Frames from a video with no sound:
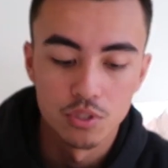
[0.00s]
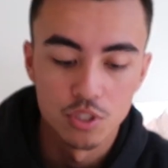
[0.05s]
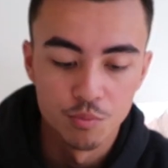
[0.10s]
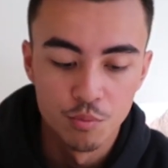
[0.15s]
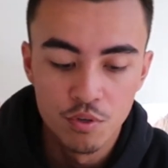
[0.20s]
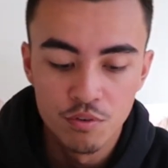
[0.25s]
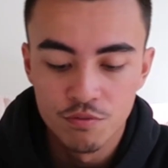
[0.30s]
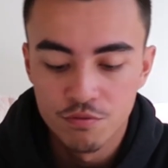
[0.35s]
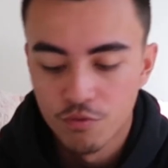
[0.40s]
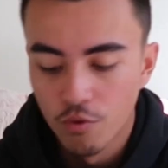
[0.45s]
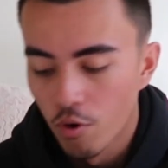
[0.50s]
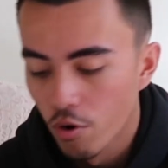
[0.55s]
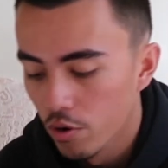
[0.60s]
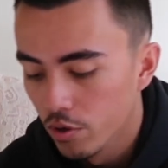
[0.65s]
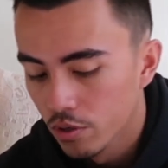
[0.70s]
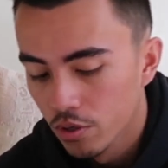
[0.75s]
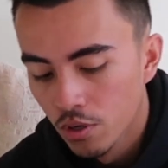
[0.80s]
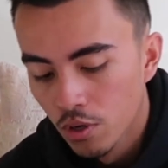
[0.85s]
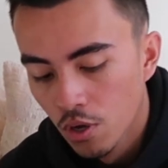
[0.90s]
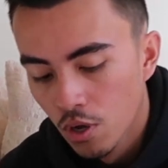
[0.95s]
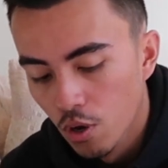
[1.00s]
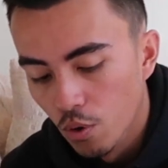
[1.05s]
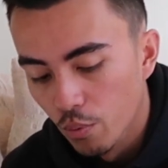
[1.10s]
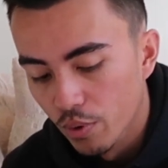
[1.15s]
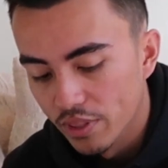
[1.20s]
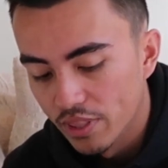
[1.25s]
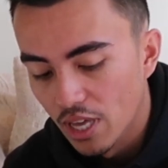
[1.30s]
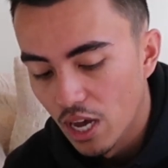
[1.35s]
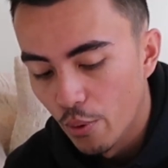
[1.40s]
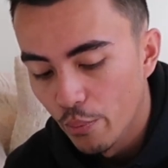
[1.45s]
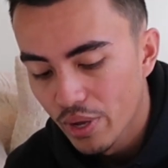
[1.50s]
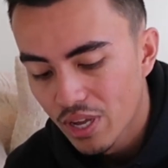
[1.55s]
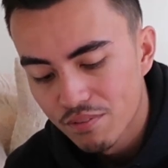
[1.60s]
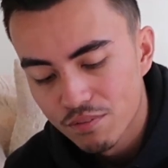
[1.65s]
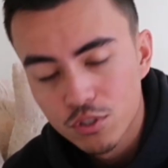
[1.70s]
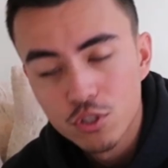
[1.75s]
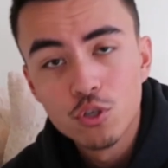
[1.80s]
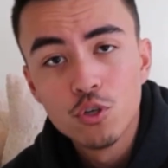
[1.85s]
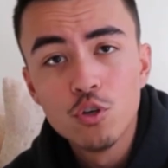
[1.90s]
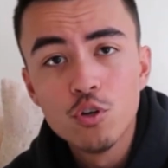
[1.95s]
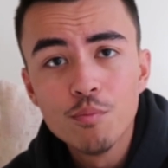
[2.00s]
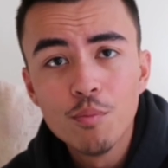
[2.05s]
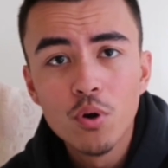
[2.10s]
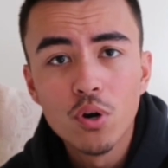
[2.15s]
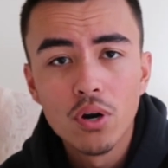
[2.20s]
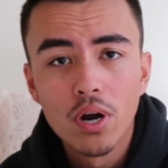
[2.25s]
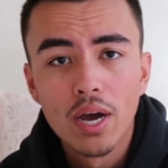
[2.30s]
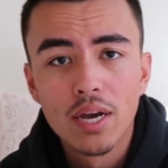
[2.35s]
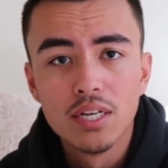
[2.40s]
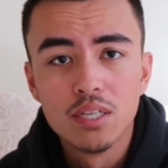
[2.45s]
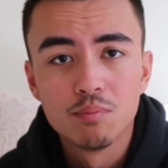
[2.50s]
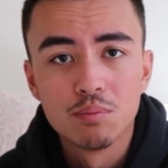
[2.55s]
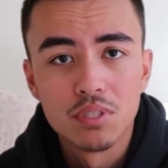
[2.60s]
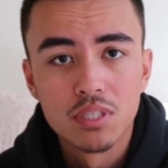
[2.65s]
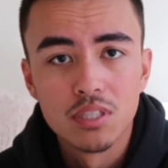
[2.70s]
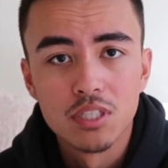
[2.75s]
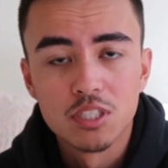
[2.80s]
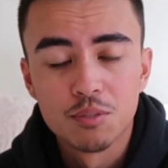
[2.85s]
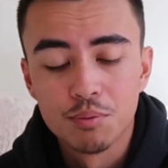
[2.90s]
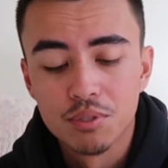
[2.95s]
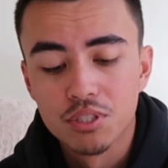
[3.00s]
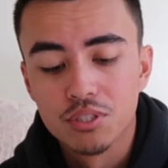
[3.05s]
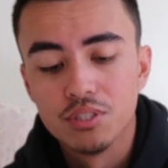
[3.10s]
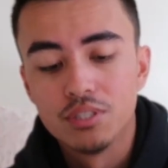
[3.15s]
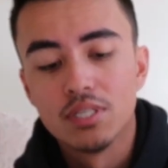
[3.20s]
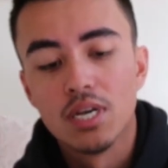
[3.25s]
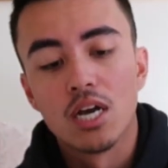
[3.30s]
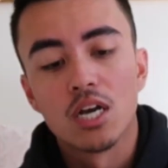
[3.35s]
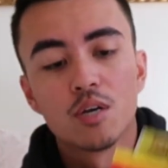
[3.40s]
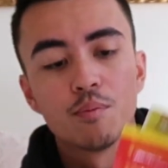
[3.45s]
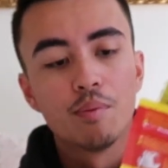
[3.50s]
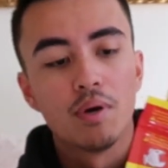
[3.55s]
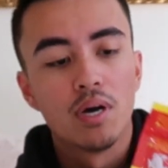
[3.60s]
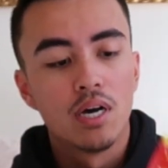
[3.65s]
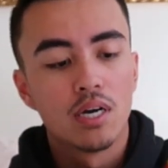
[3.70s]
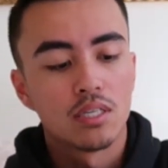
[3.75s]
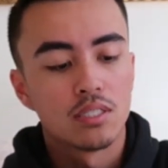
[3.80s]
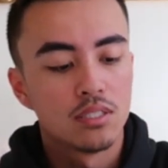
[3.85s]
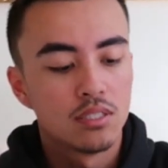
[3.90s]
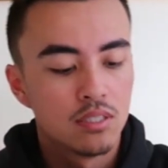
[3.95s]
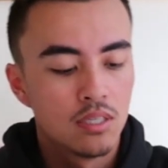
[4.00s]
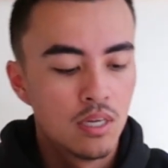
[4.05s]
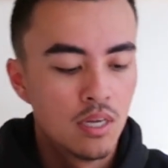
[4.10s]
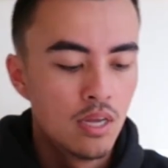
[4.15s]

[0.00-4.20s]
So moving forward with that, we have 2 more items in this mystery tackle box.